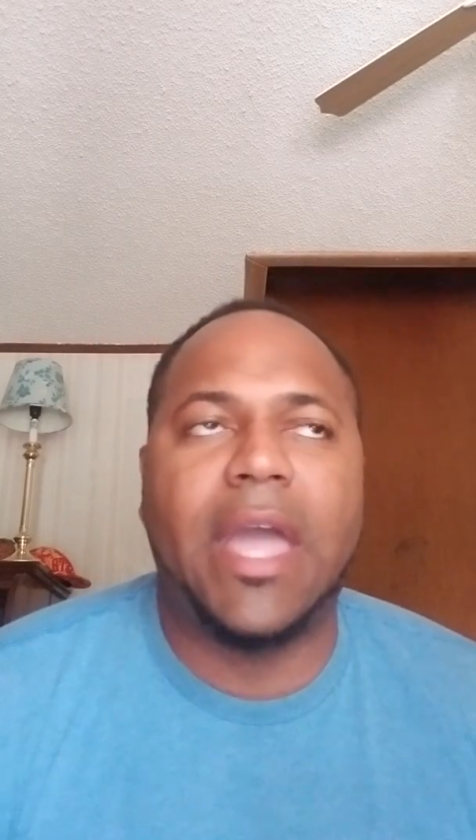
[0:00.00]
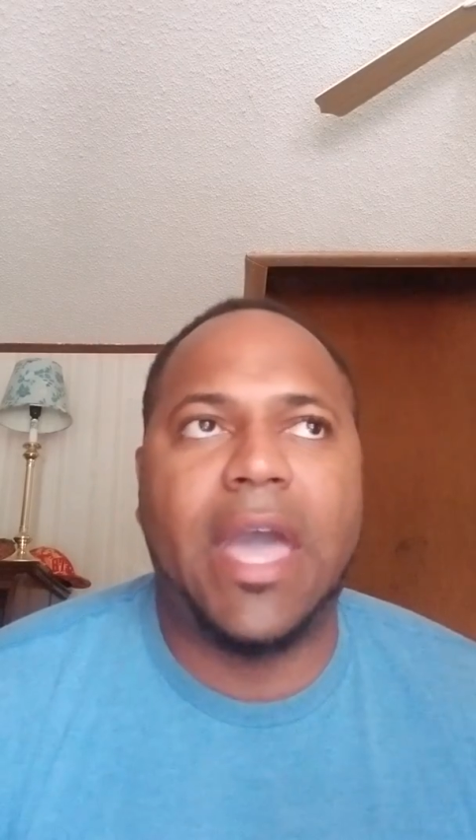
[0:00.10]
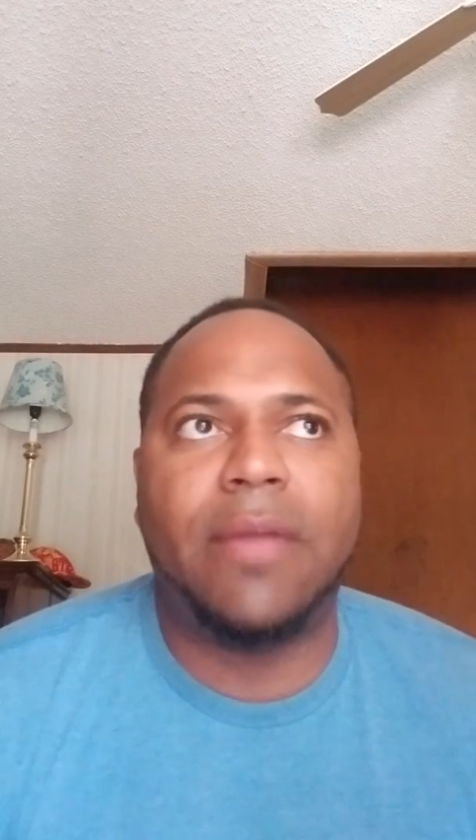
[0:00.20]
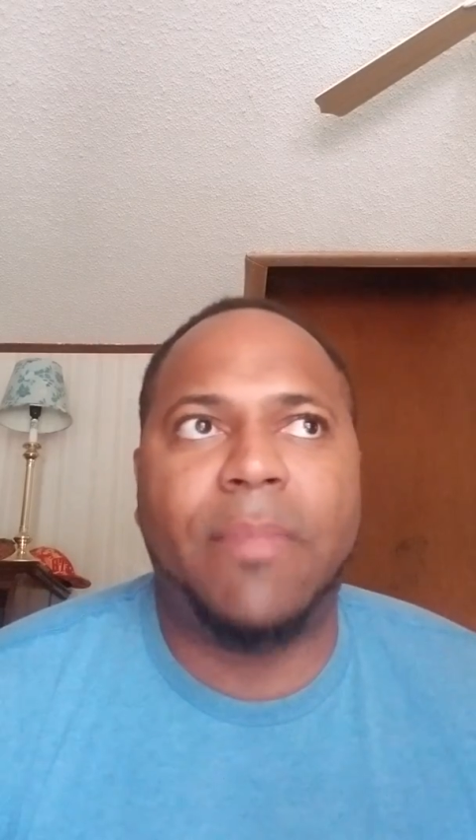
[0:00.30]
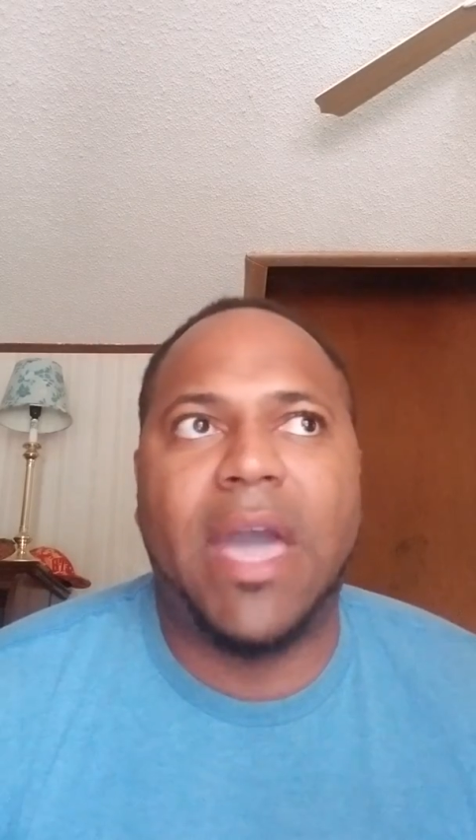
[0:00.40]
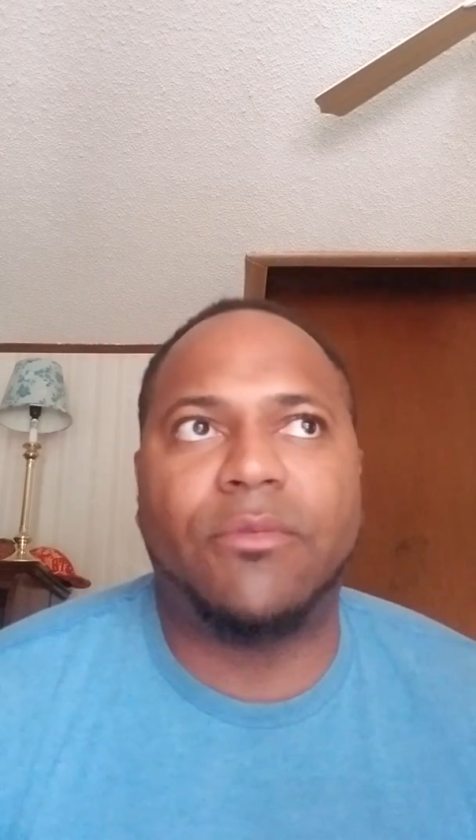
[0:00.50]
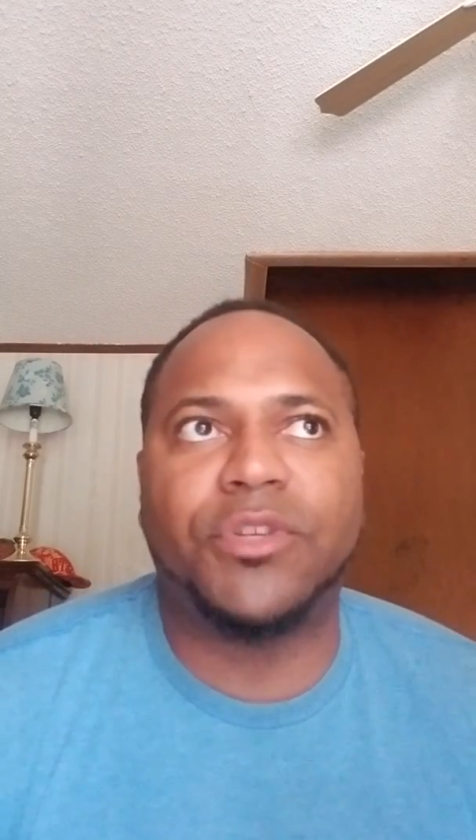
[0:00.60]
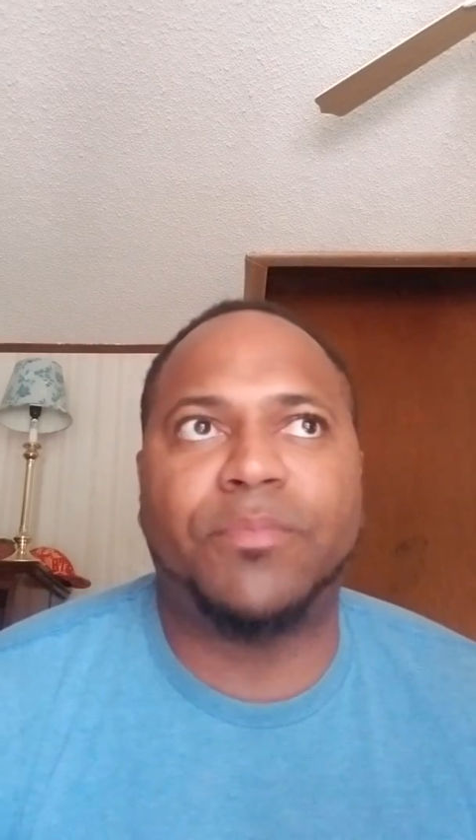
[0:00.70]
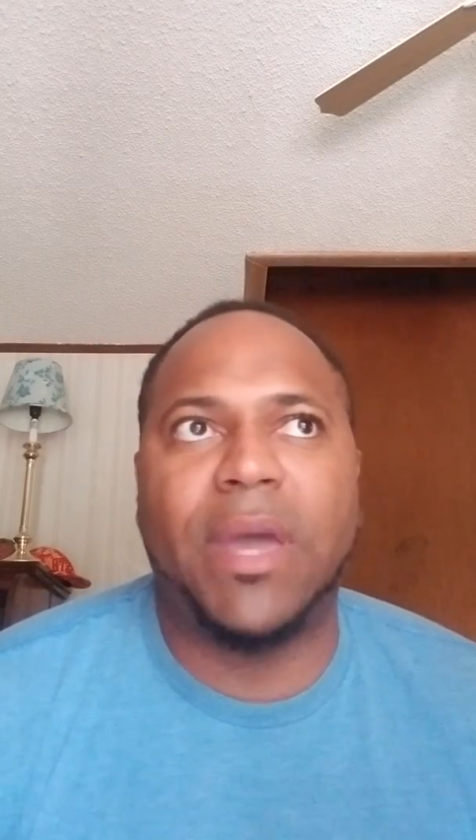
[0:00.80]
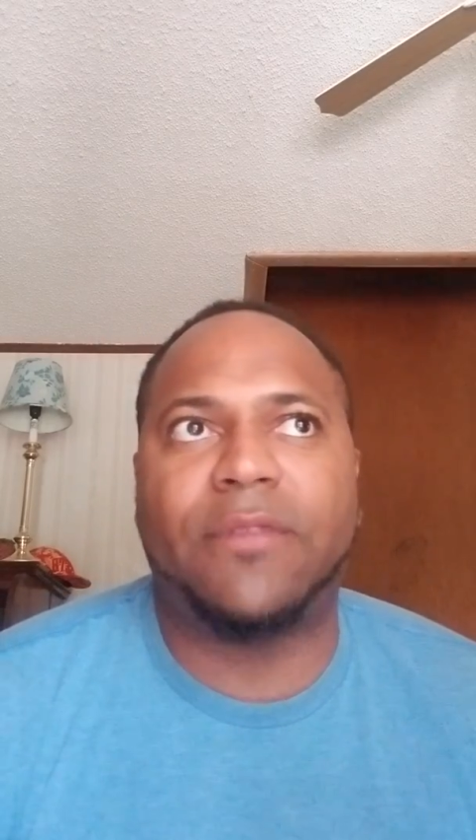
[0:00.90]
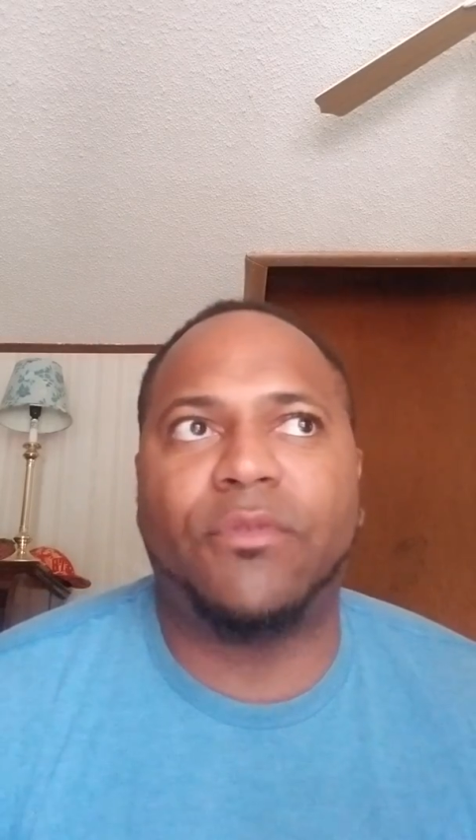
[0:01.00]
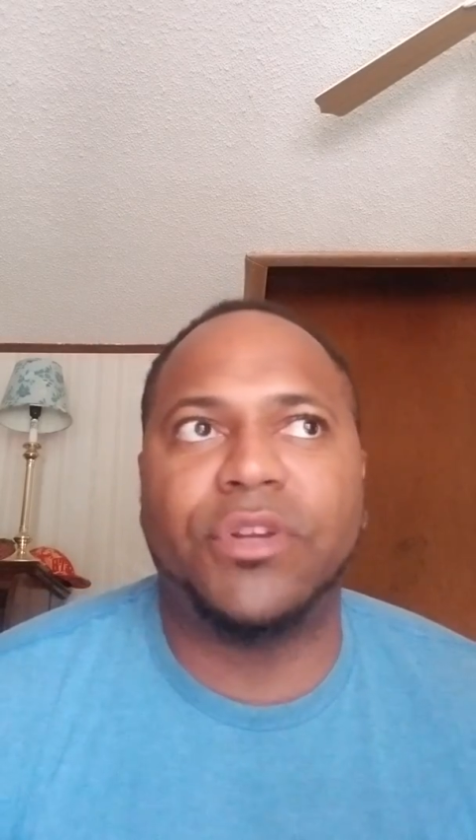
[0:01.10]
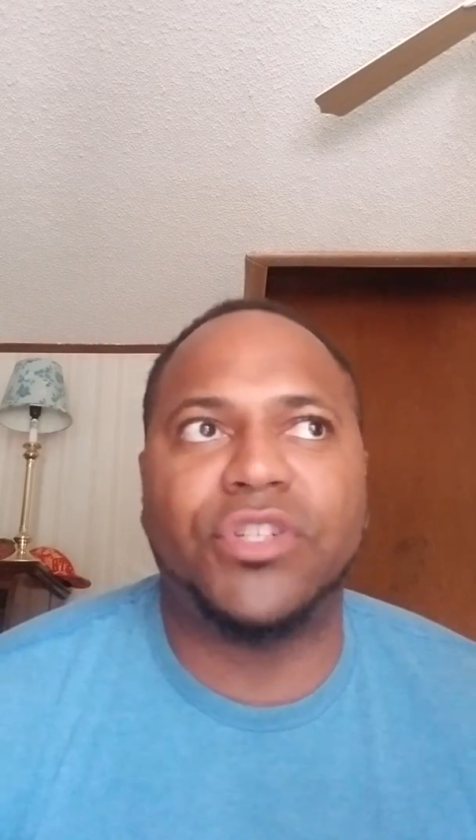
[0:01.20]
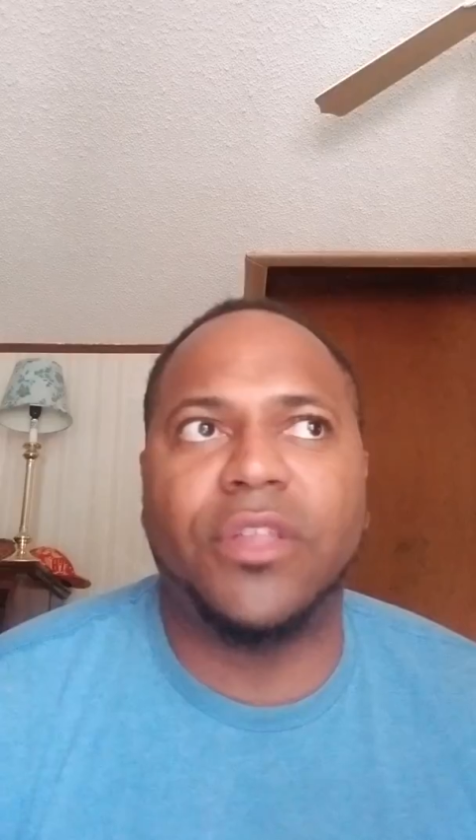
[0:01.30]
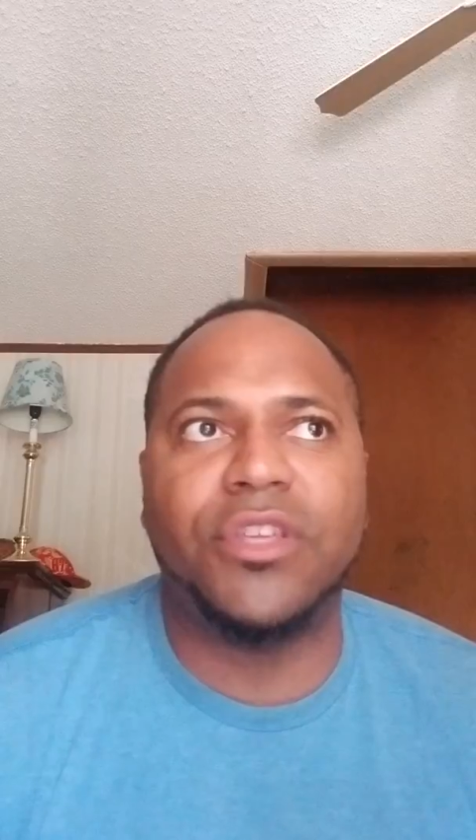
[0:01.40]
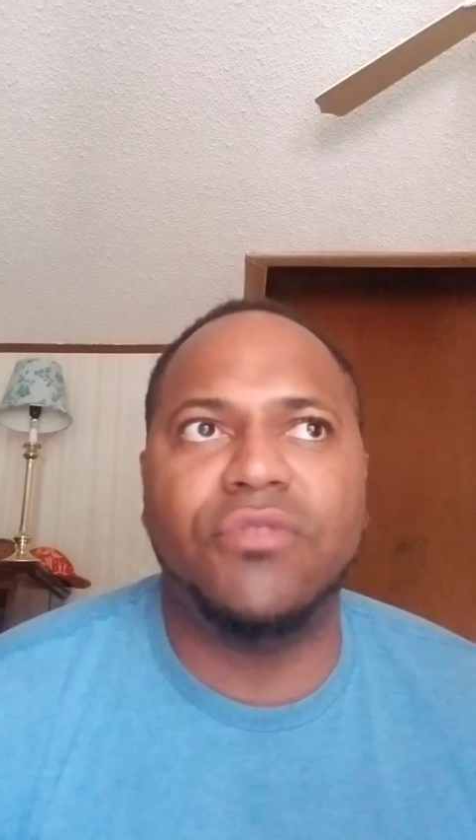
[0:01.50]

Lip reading: had mad respect for each other.